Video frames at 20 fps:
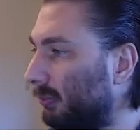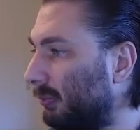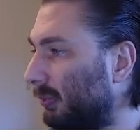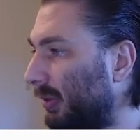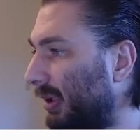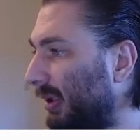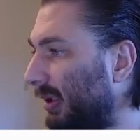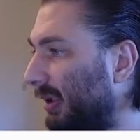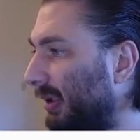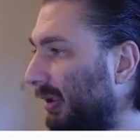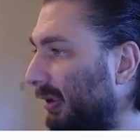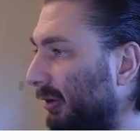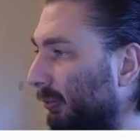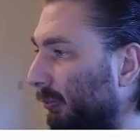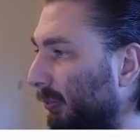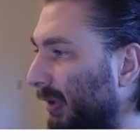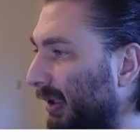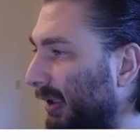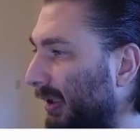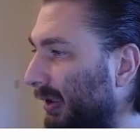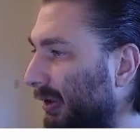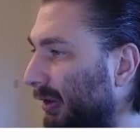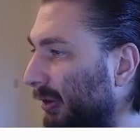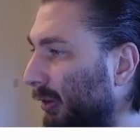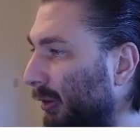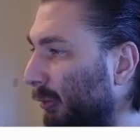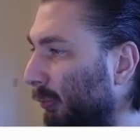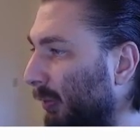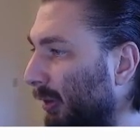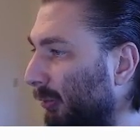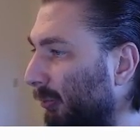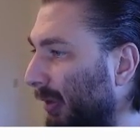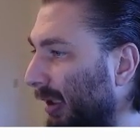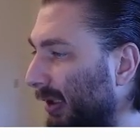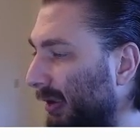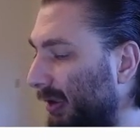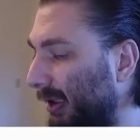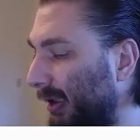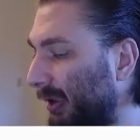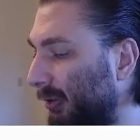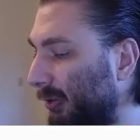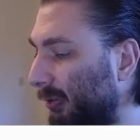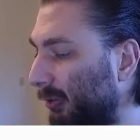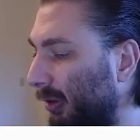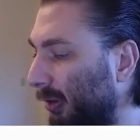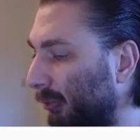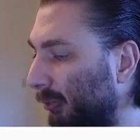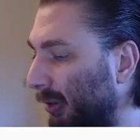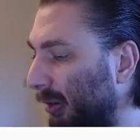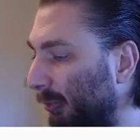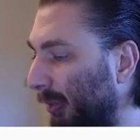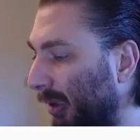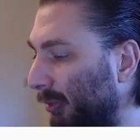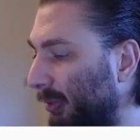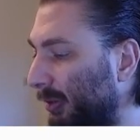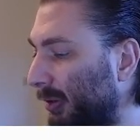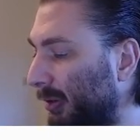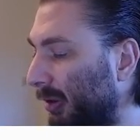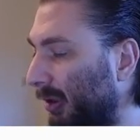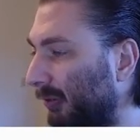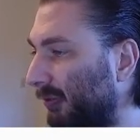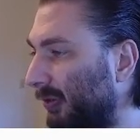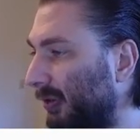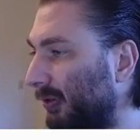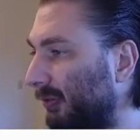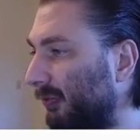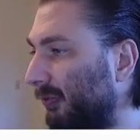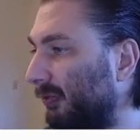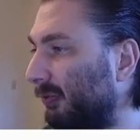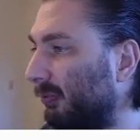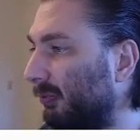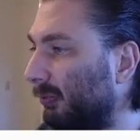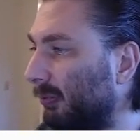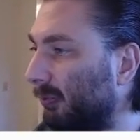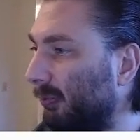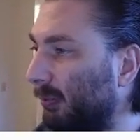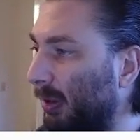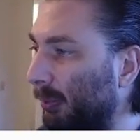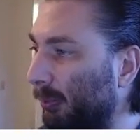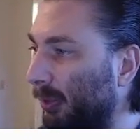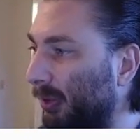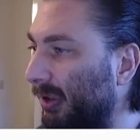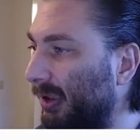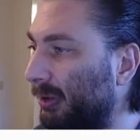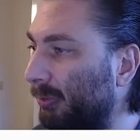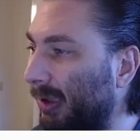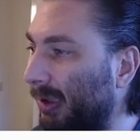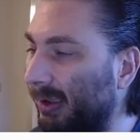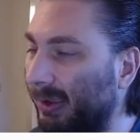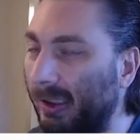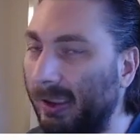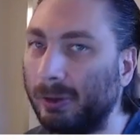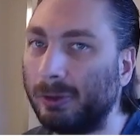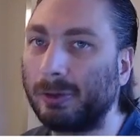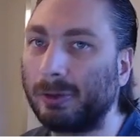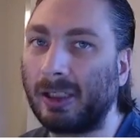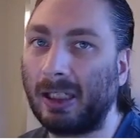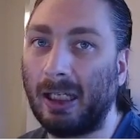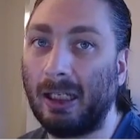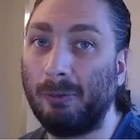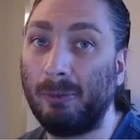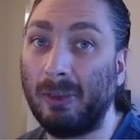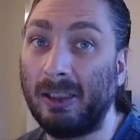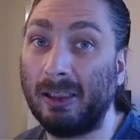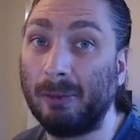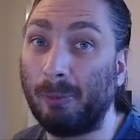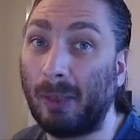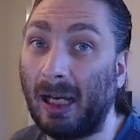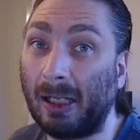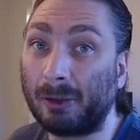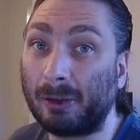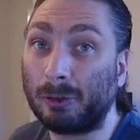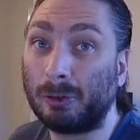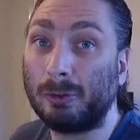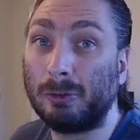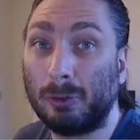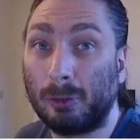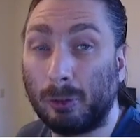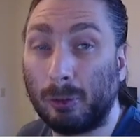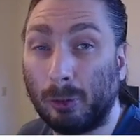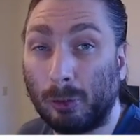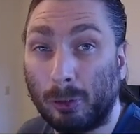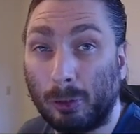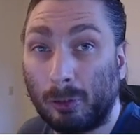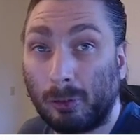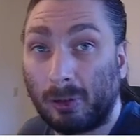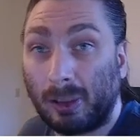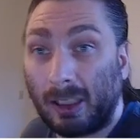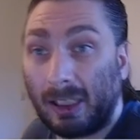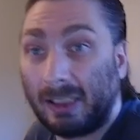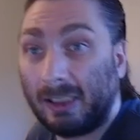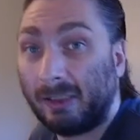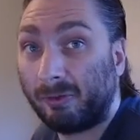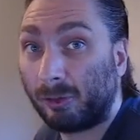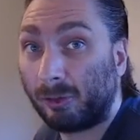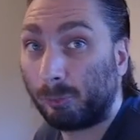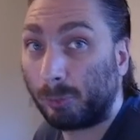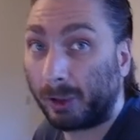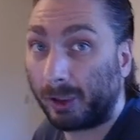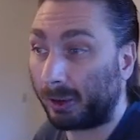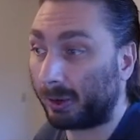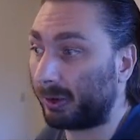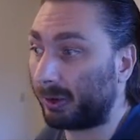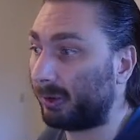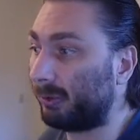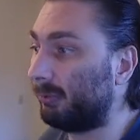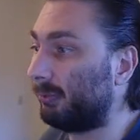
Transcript: is we need to know what rectangle are we bouncing off of. Remember, this rectangle can be the paddle or any of the bricks.